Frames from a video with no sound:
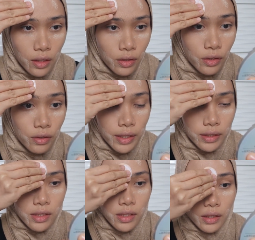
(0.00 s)
color
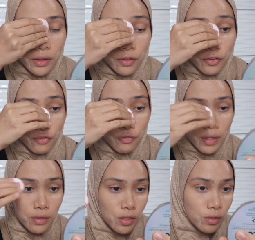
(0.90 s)
correcting
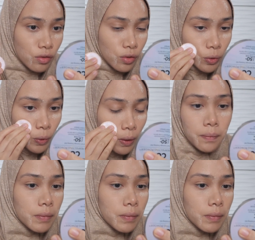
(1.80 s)
function too,